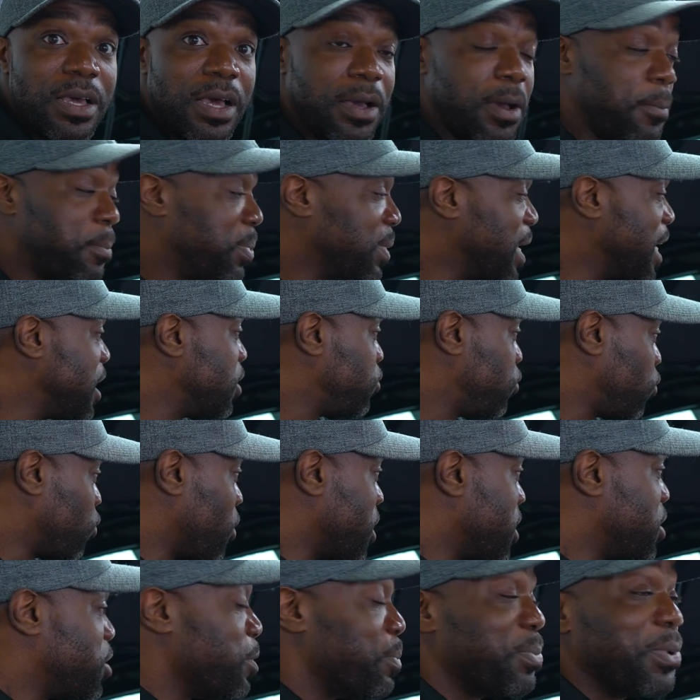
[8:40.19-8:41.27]
a place
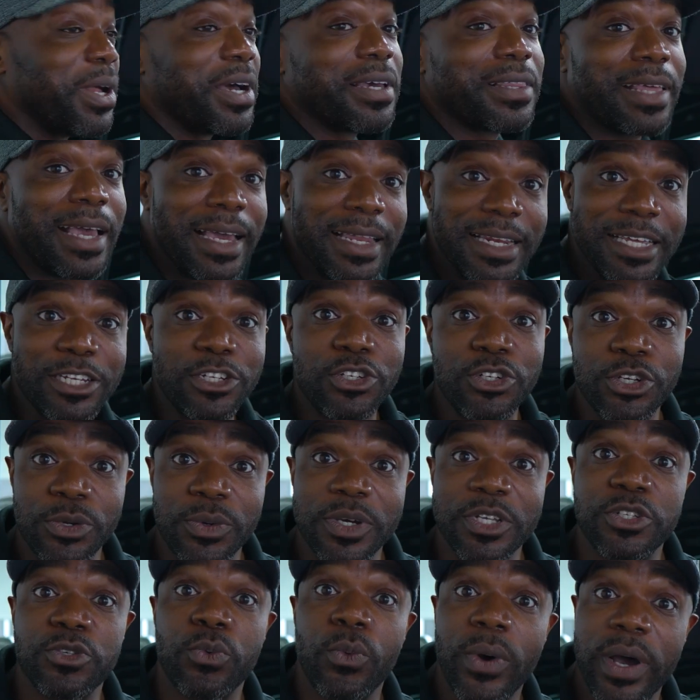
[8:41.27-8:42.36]
for us to plug that
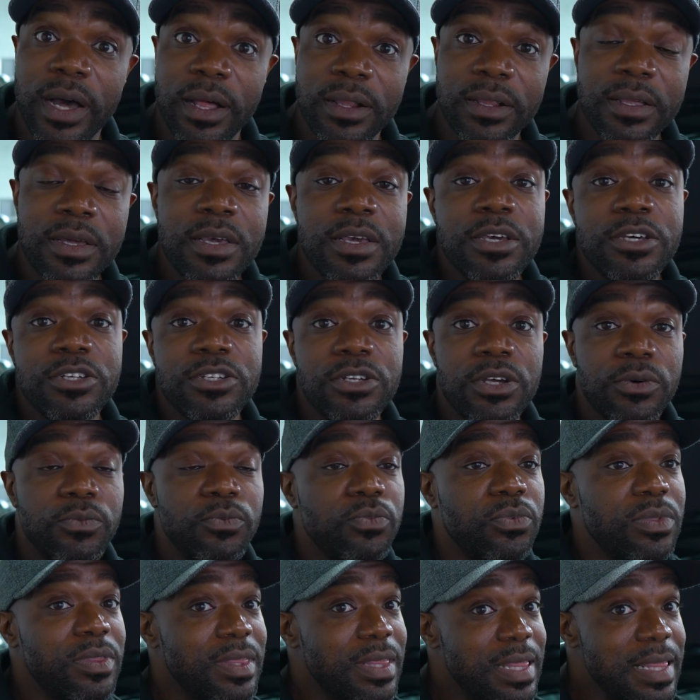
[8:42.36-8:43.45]
into as well. So
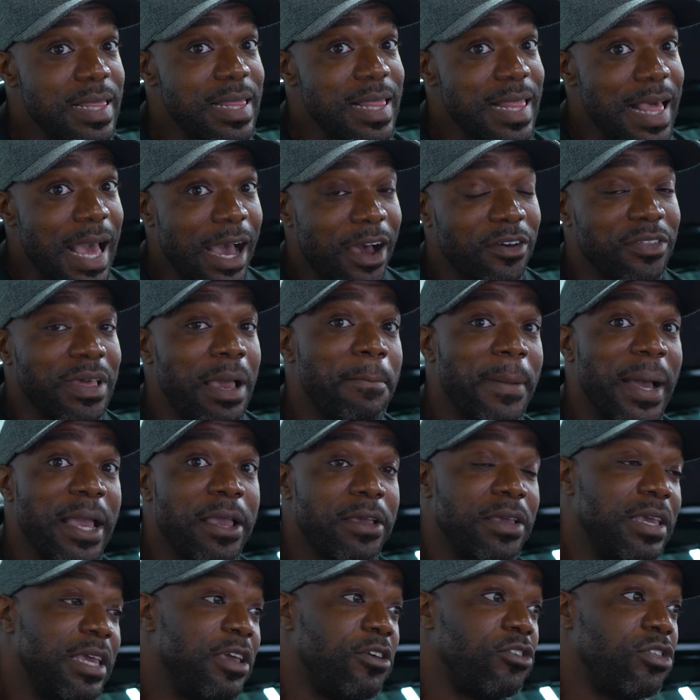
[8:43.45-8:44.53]
now that
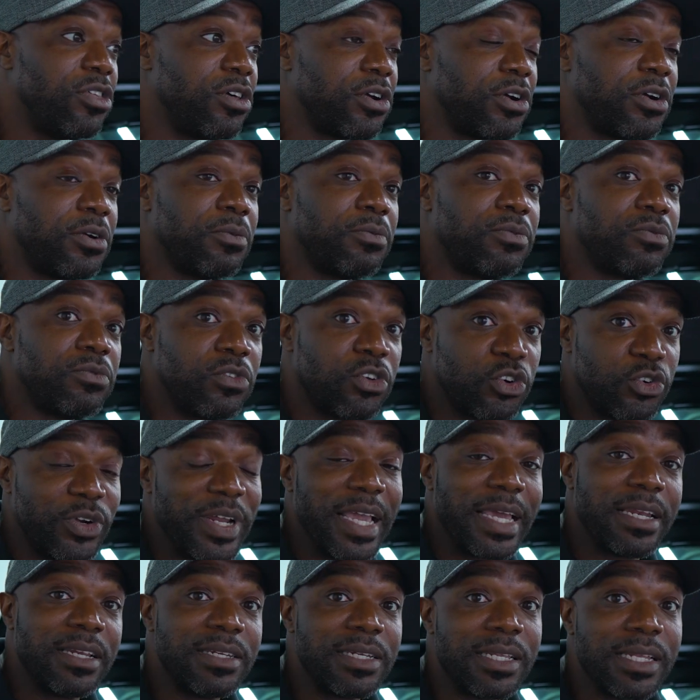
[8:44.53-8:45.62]
might either
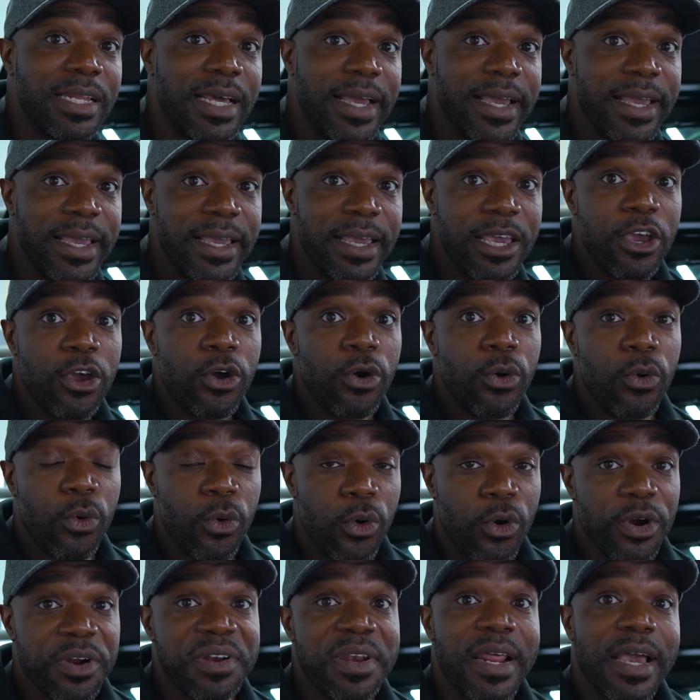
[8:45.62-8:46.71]
create a delay,
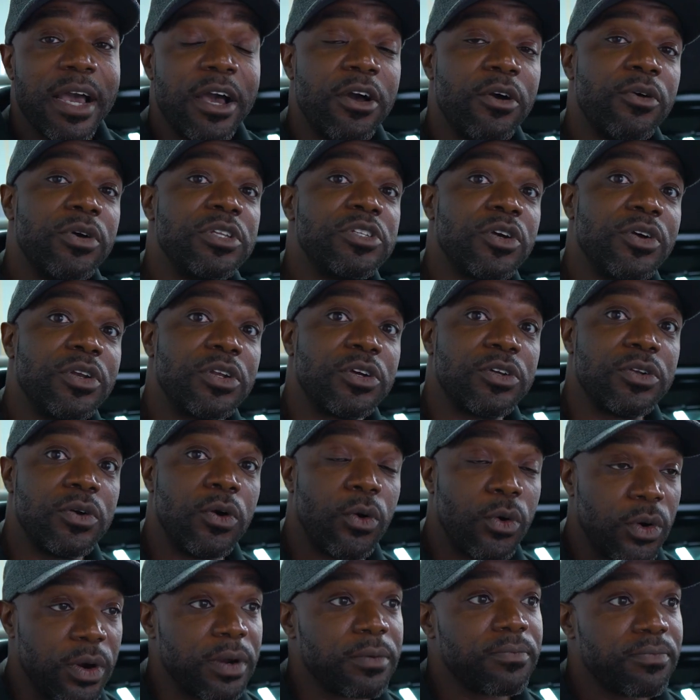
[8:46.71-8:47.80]
or now it's going to,
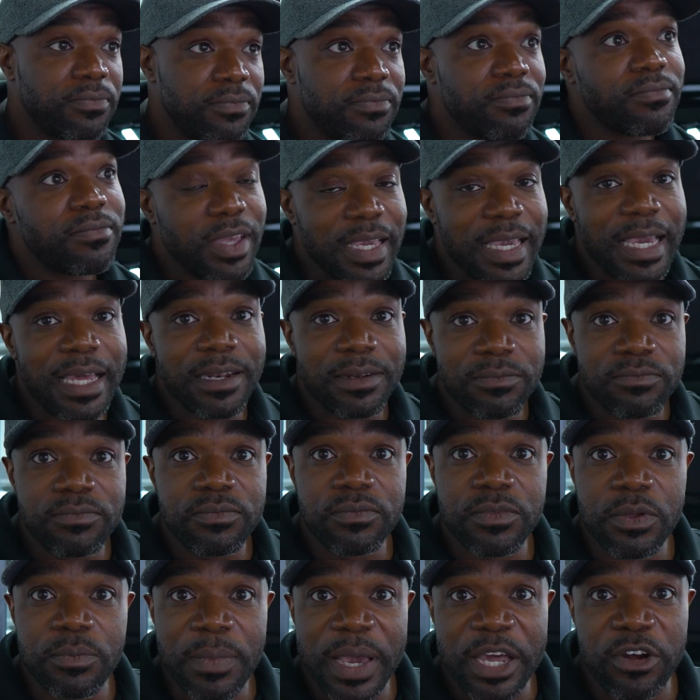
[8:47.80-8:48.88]
or again,
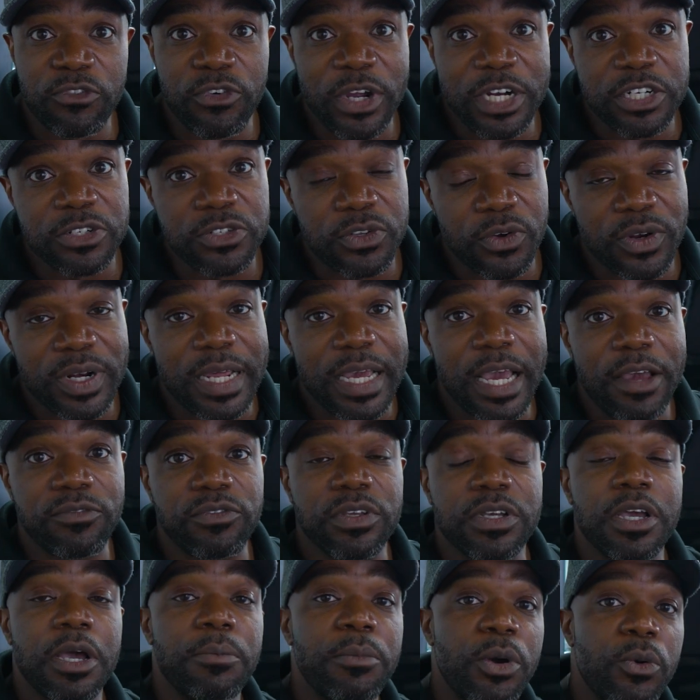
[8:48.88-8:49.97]
the manufacturer is going to have
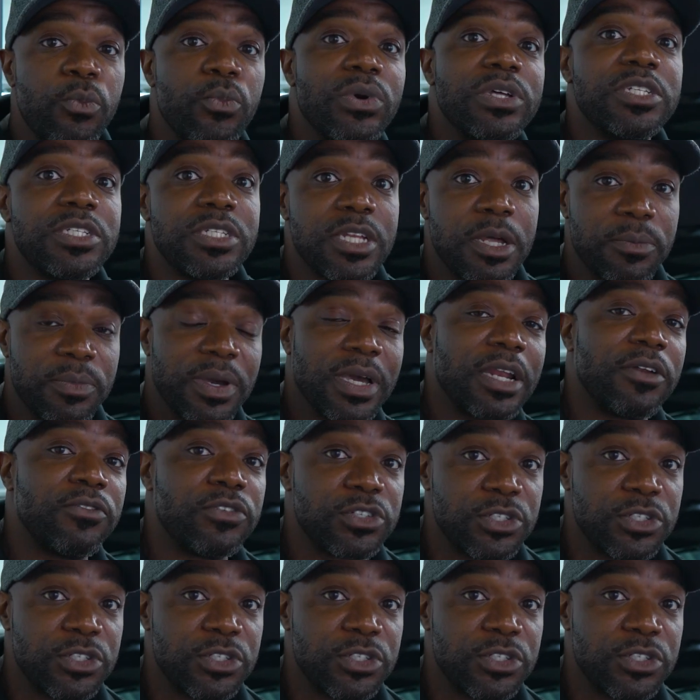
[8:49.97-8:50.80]
to come up with some kind of a